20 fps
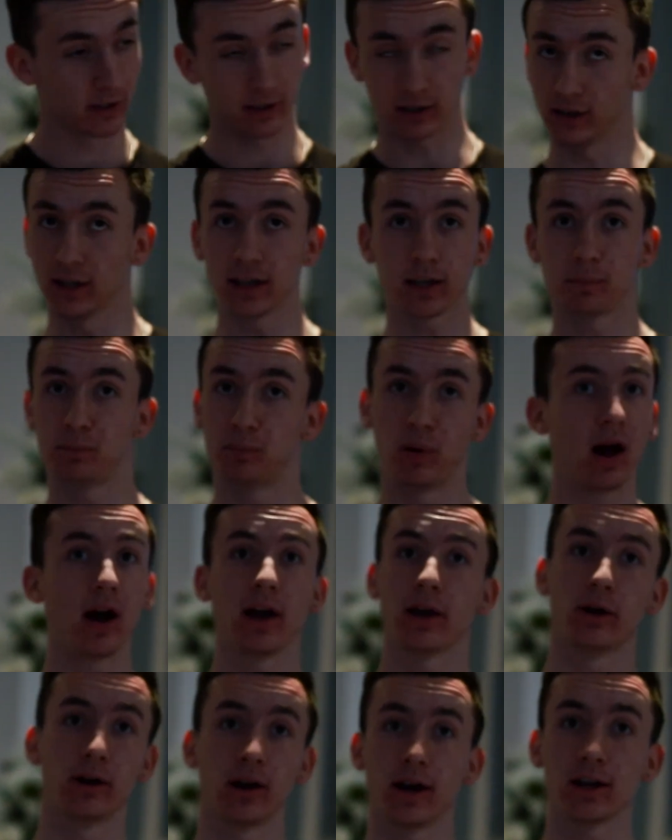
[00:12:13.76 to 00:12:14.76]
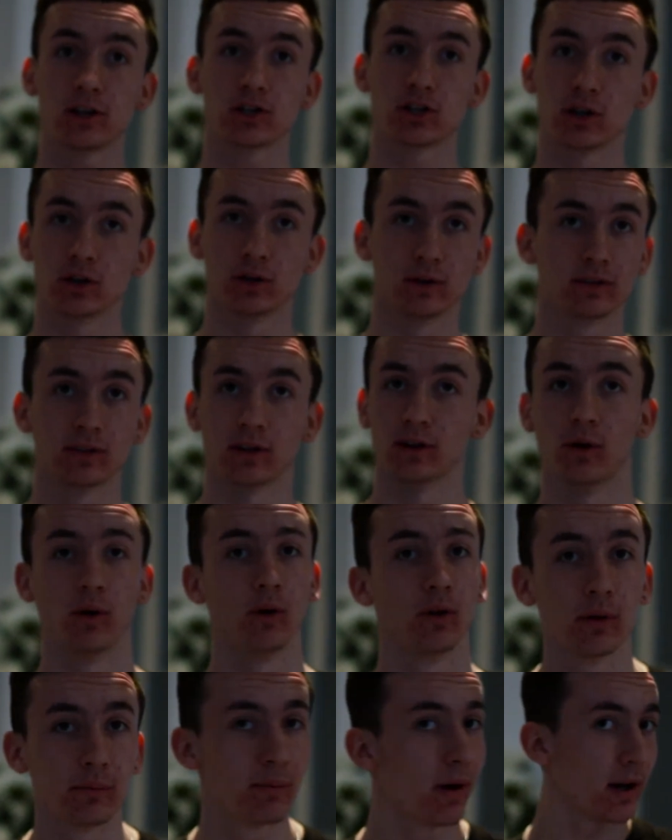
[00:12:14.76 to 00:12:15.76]
Click buy on iTunes and
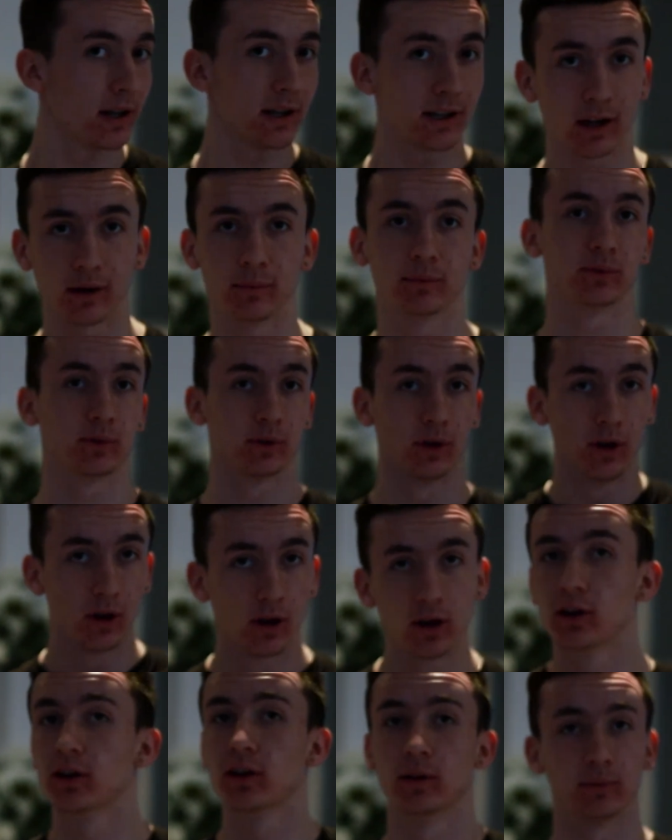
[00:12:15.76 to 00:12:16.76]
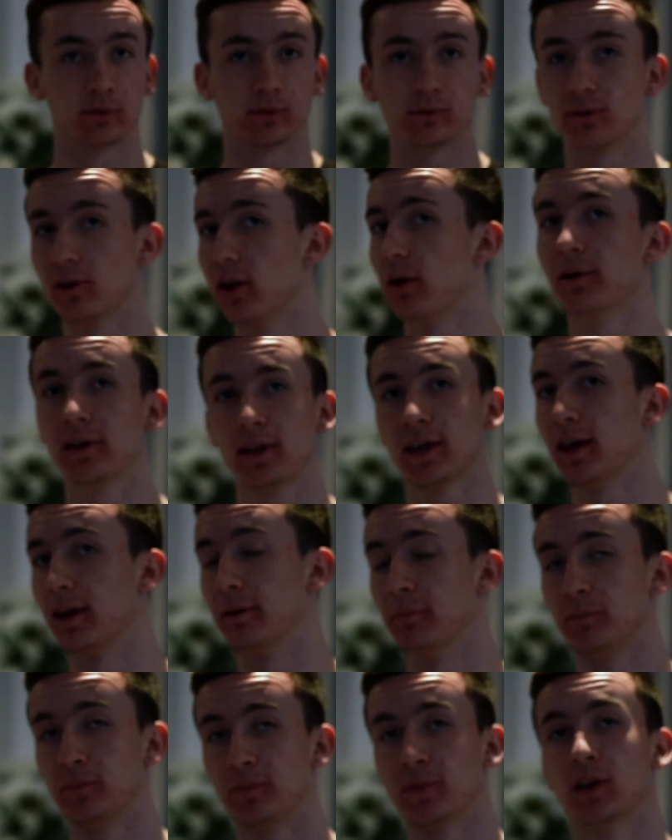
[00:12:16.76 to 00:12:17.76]
all the money comes flowing
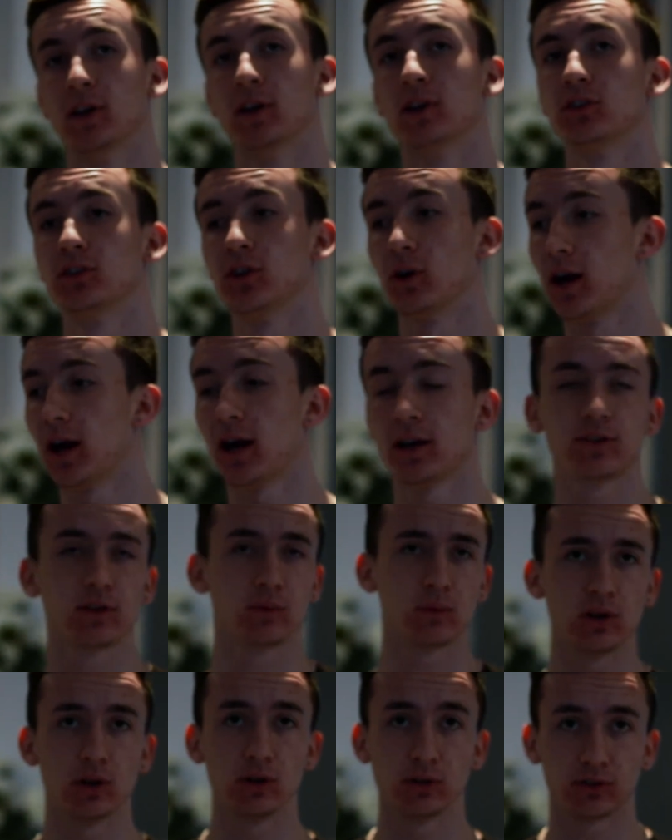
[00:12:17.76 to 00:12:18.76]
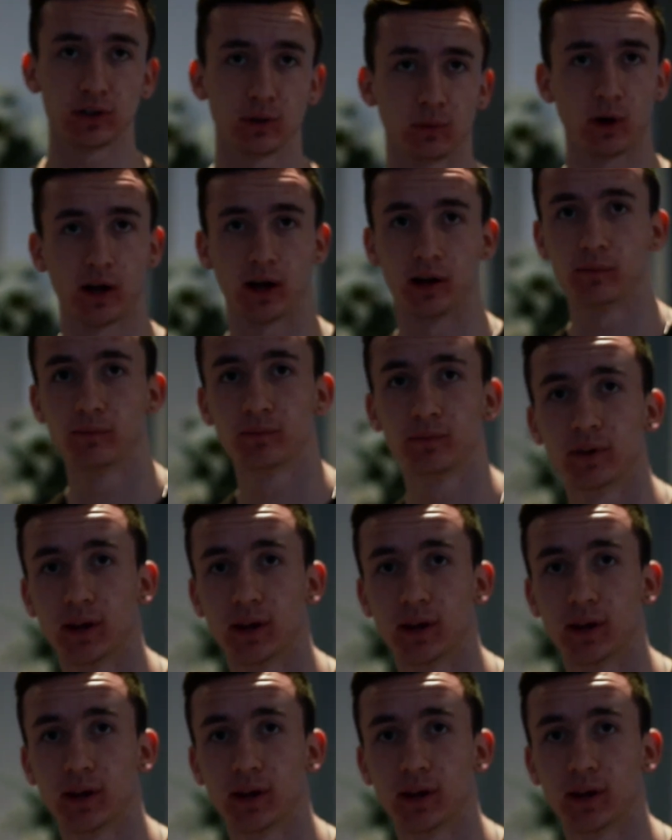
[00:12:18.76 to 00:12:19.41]
in. So I think we used it well.